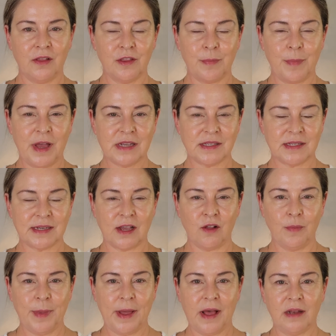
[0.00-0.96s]
the
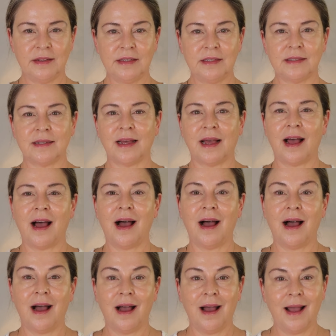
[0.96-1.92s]
pastel palette,
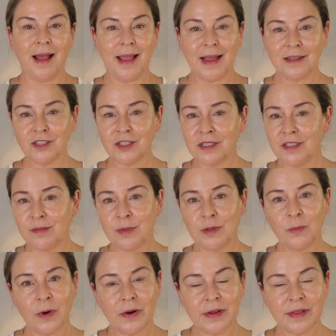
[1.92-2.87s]
I actually have
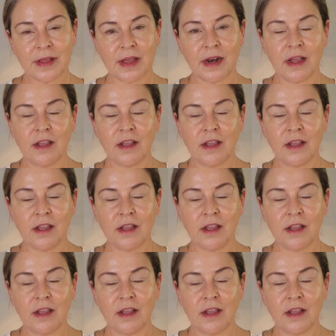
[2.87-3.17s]
been wearing that.